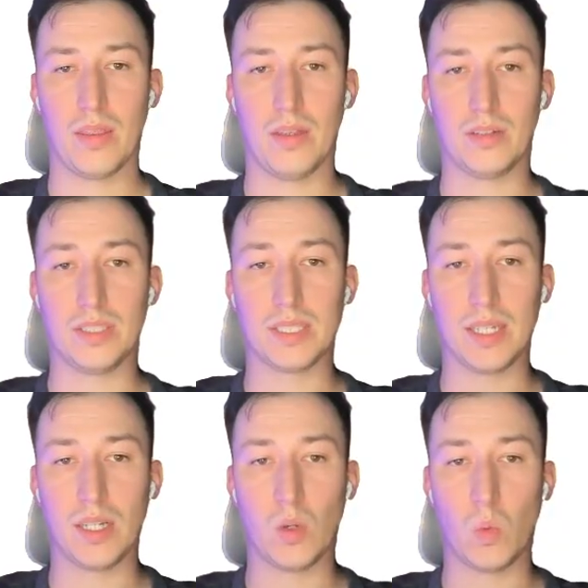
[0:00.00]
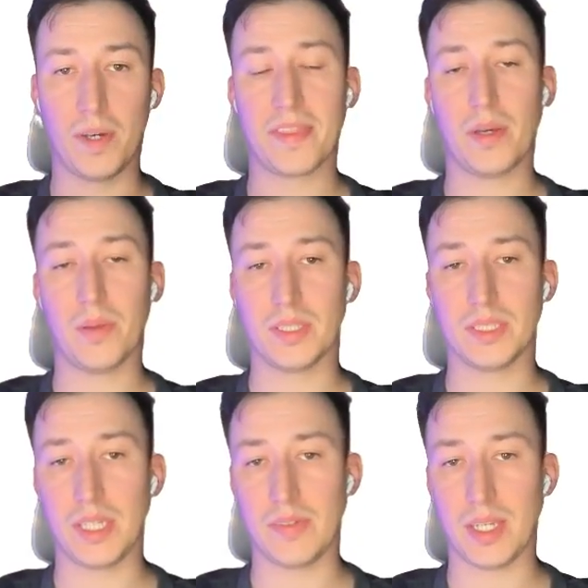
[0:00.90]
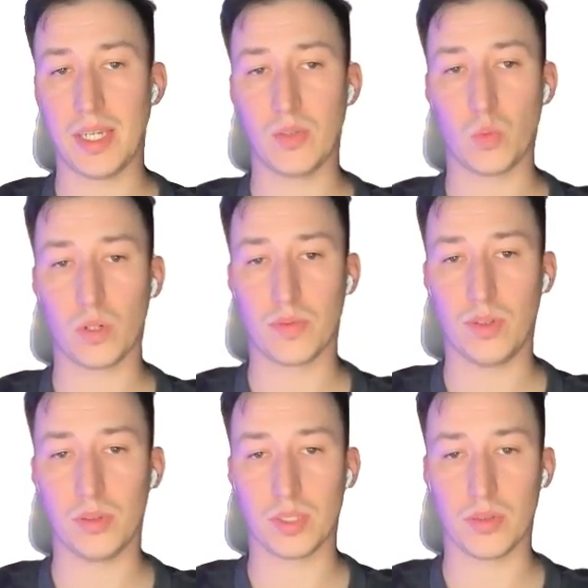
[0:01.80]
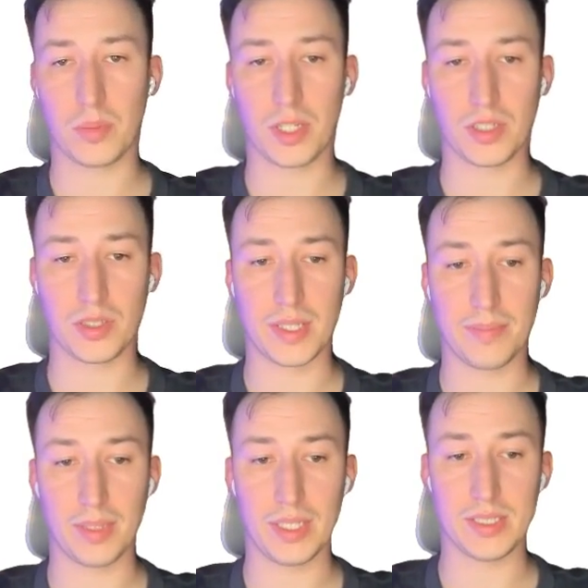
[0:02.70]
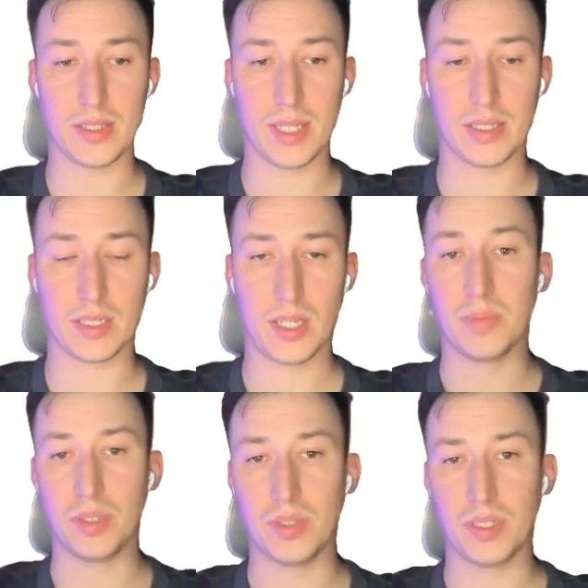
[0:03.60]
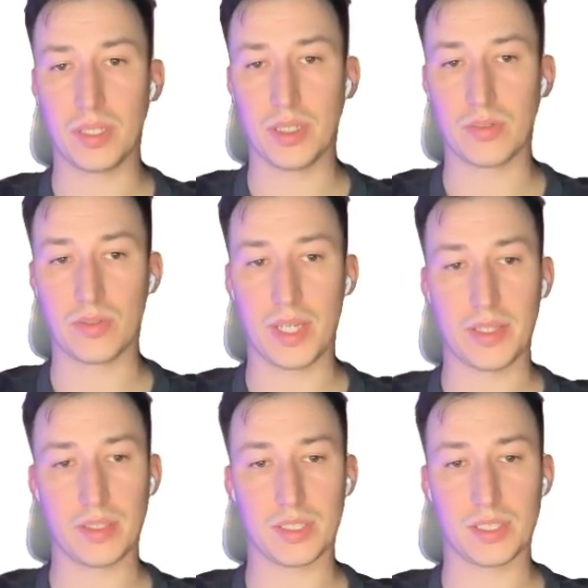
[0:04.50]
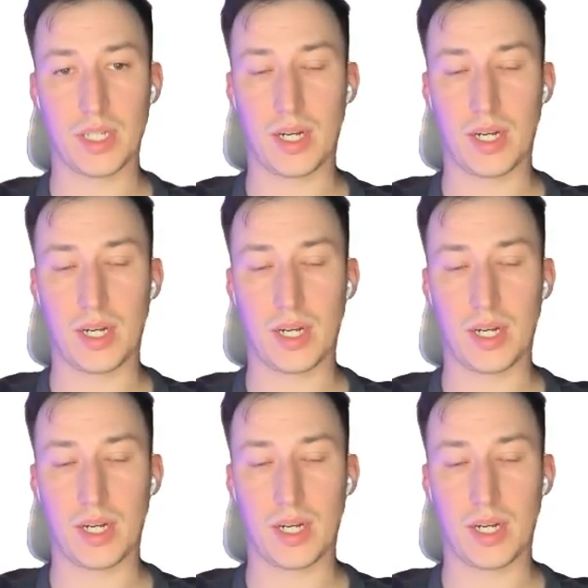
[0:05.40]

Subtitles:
There is a 1078 workflows automation templates that community creators